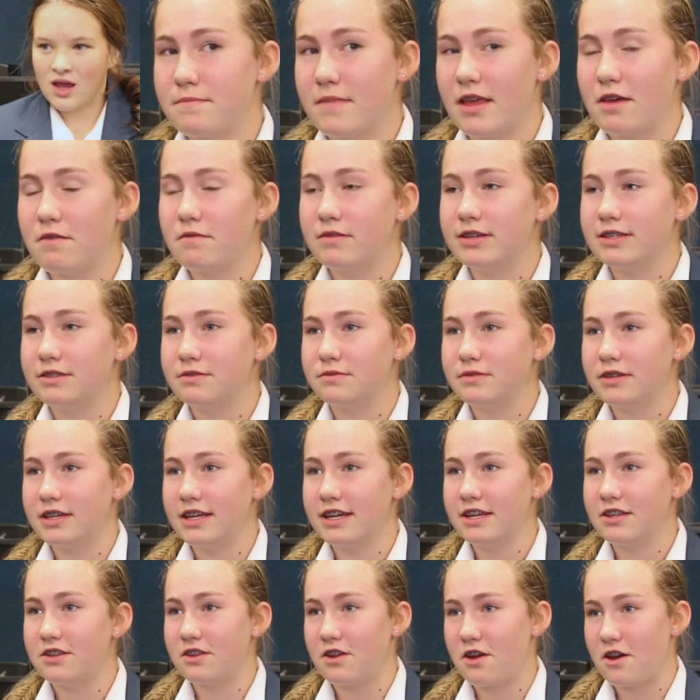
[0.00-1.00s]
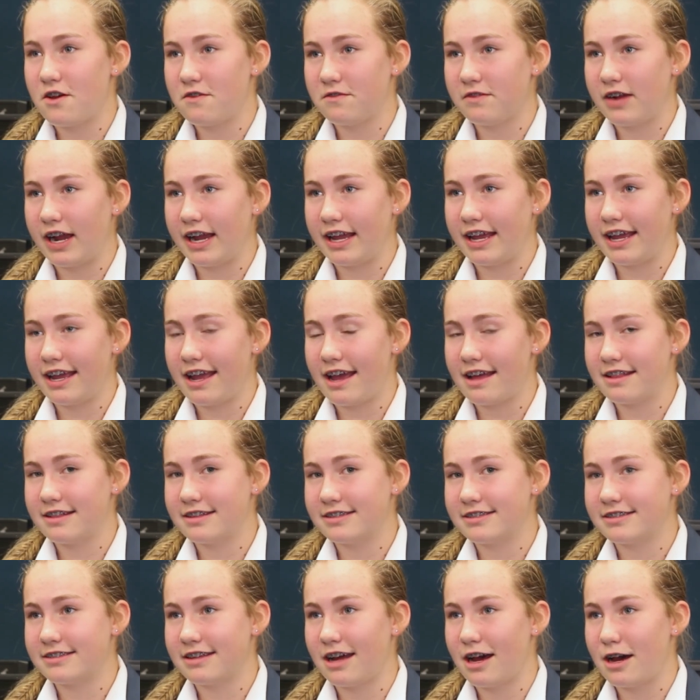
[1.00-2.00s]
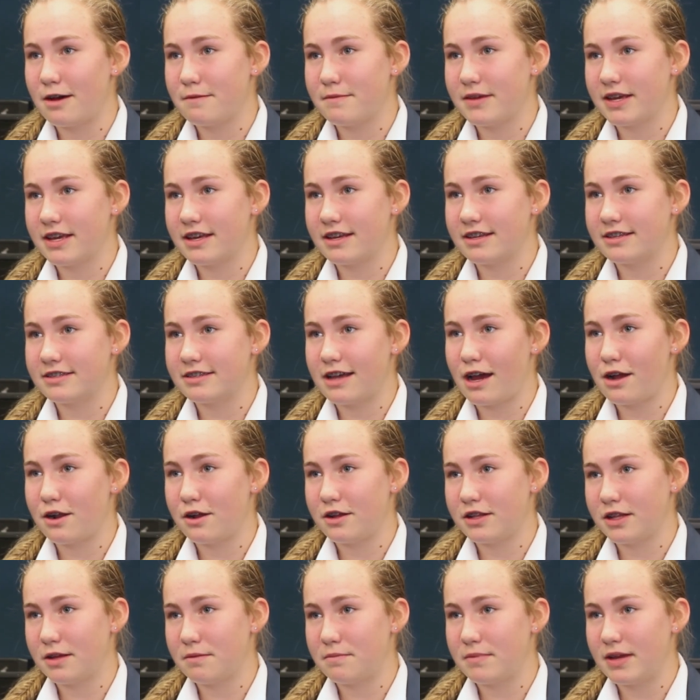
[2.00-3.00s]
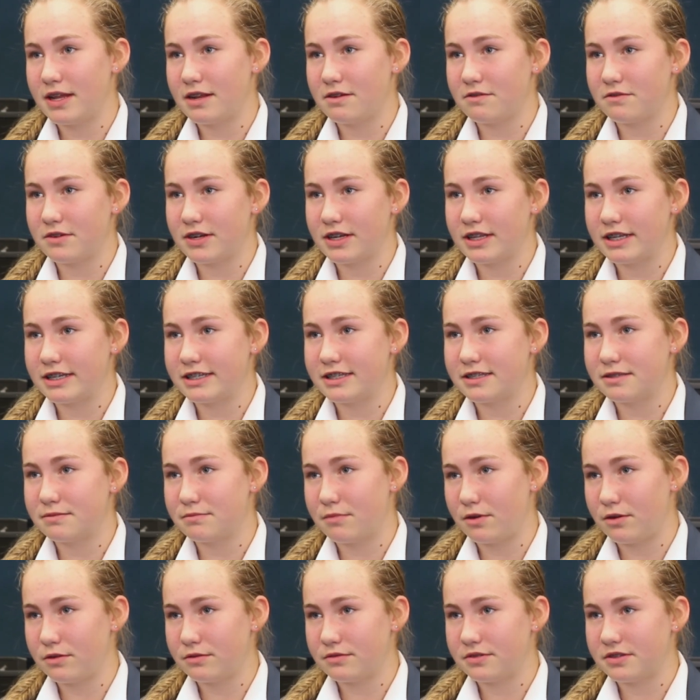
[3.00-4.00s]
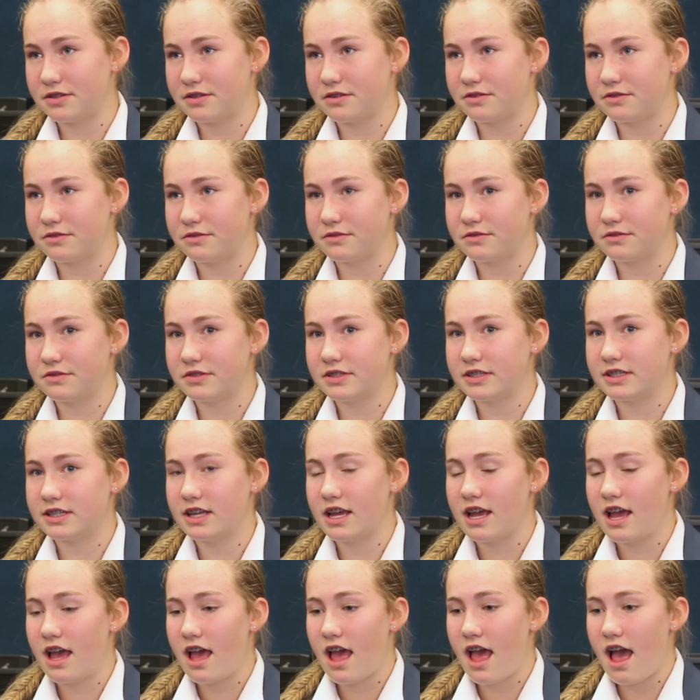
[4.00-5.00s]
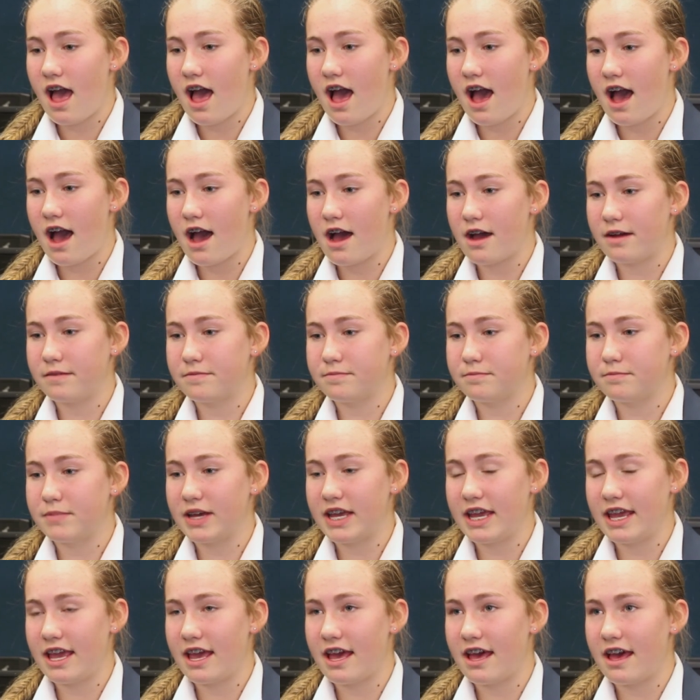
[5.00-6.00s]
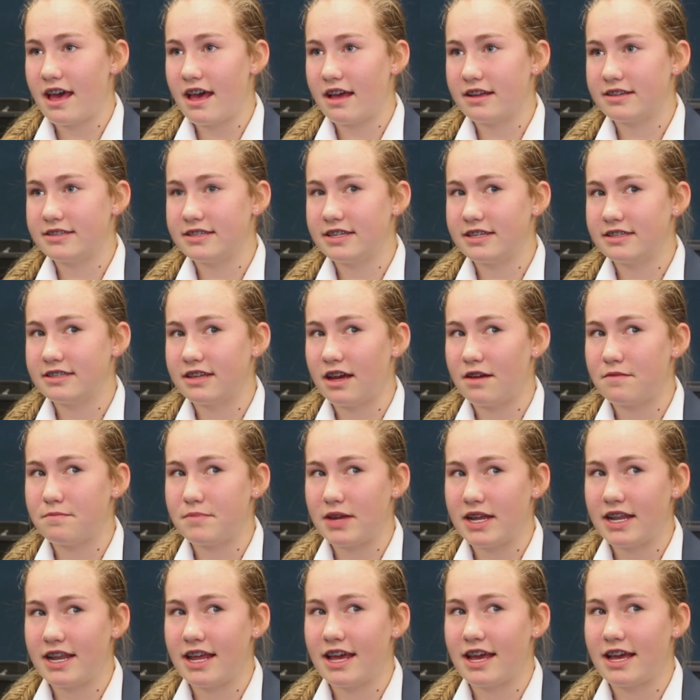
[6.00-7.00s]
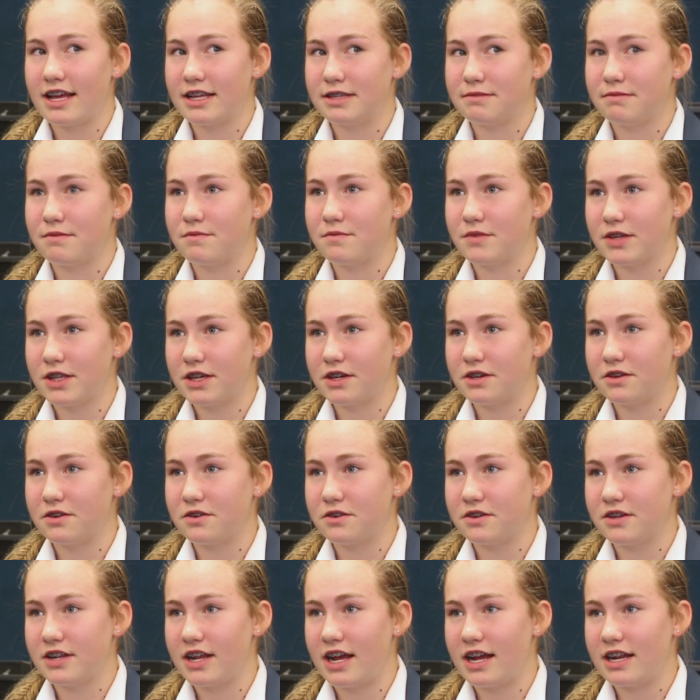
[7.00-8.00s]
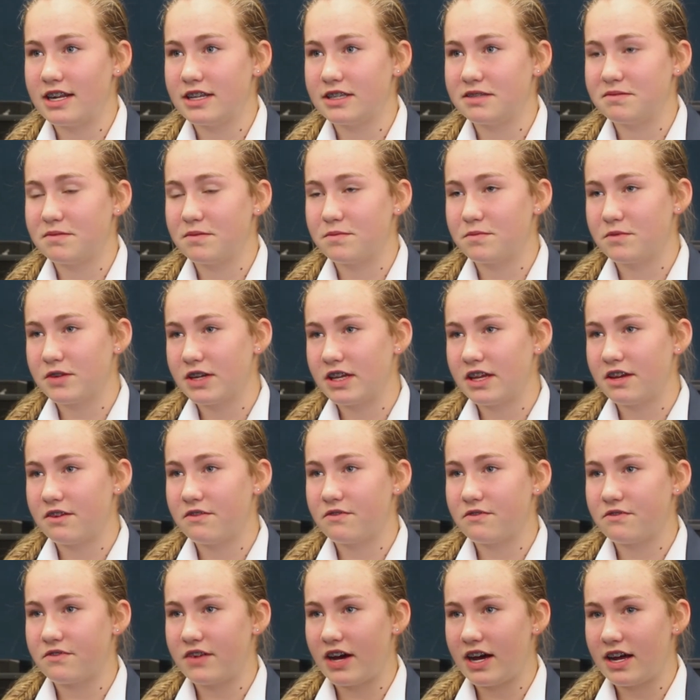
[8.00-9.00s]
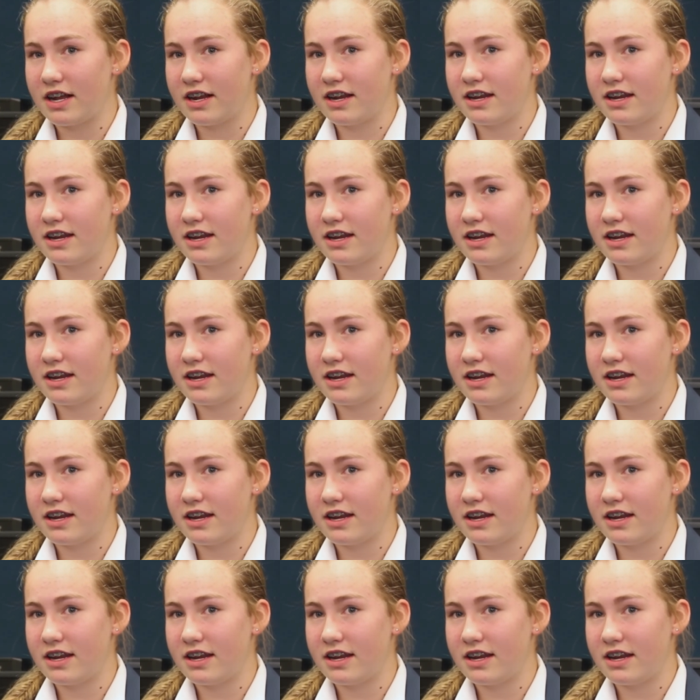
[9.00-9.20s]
It was really nerve-wracking at the start because I'd only been at really small schools, but yeah, since I've been here it's been really good and it's been really fun